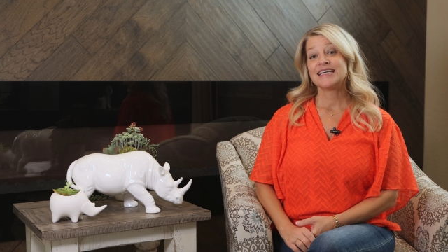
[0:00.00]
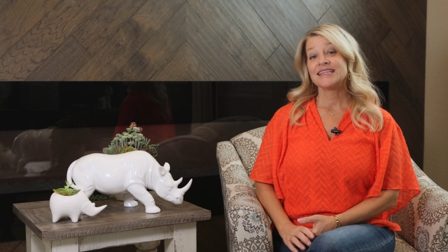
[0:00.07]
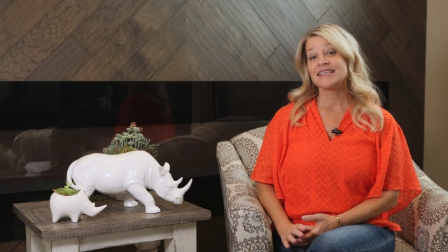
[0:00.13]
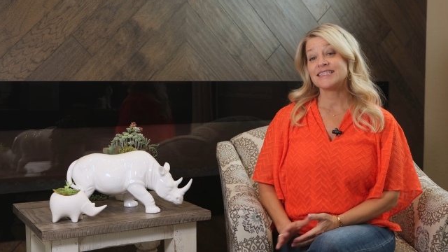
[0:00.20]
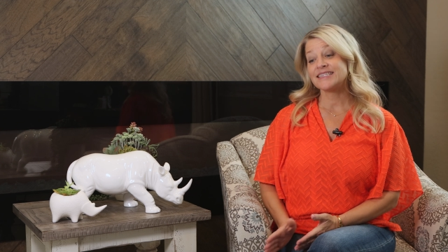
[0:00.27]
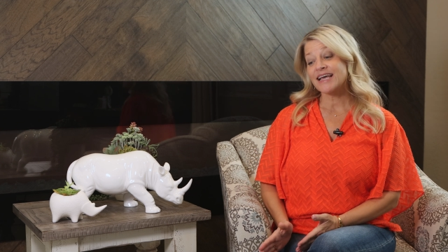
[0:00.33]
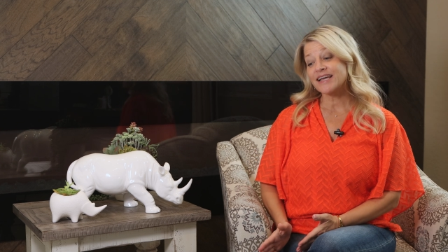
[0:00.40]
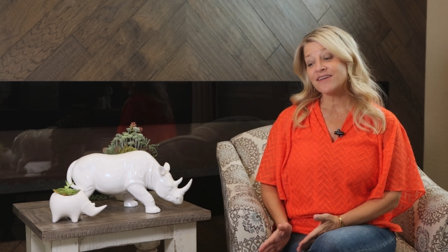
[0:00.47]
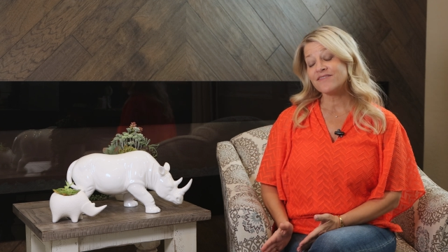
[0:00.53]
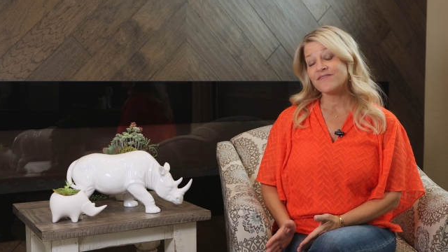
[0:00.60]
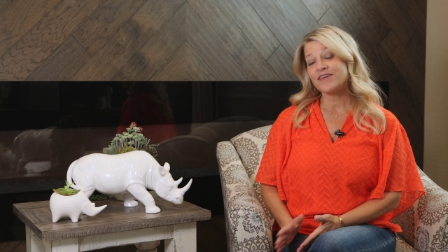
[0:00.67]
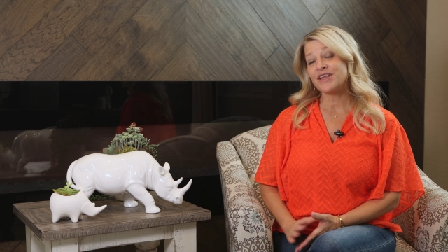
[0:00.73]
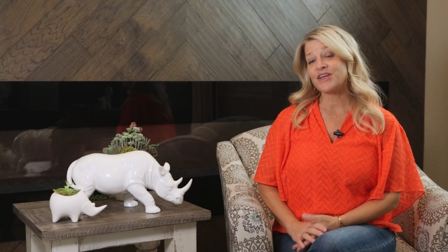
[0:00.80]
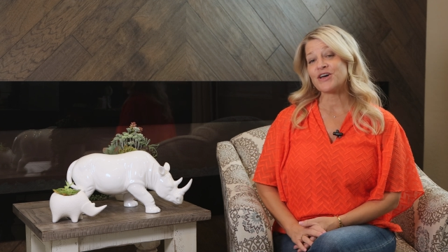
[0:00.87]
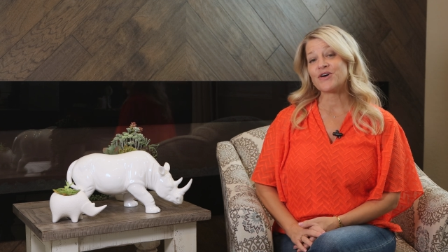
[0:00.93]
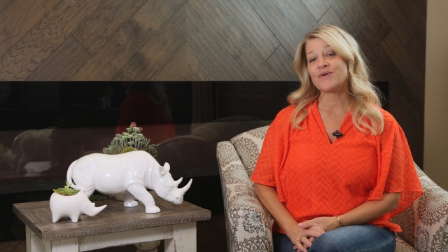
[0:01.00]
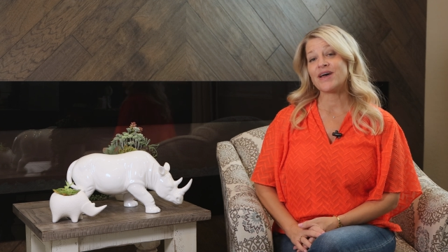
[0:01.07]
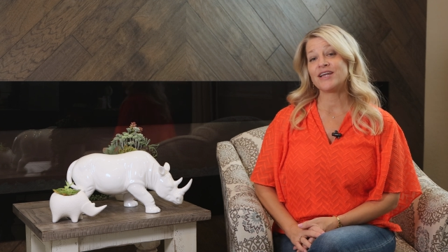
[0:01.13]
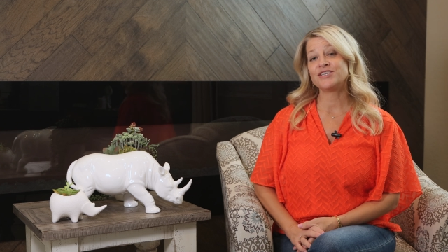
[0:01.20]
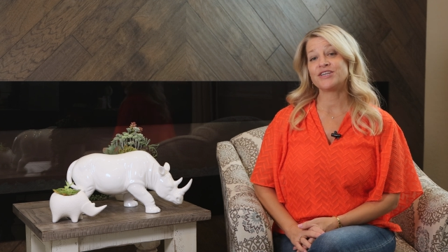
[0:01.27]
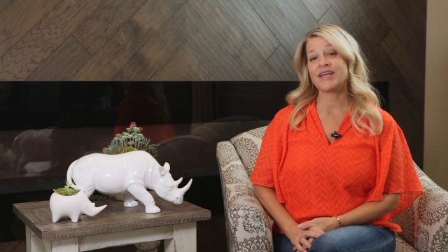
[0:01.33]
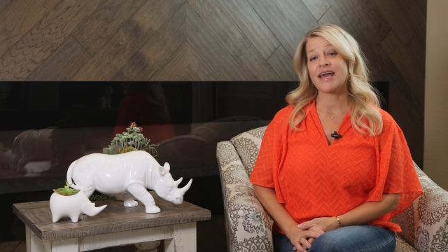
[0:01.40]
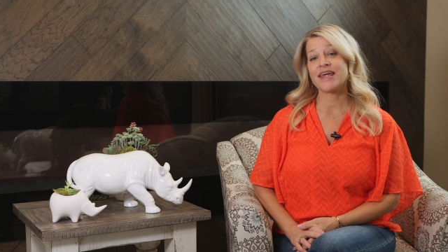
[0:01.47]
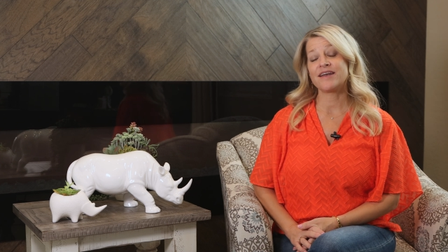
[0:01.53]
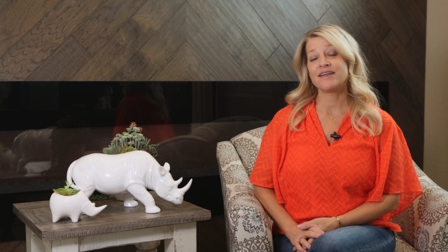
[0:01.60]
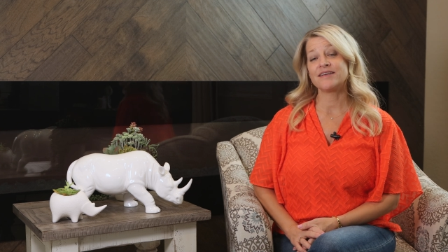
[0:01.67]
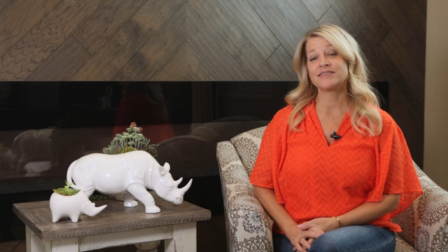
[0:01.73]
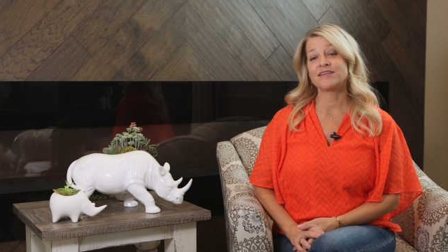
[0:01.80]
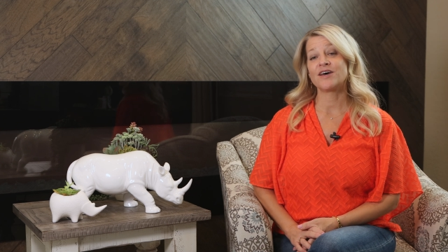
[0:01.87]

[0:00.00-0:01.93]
The second video educated us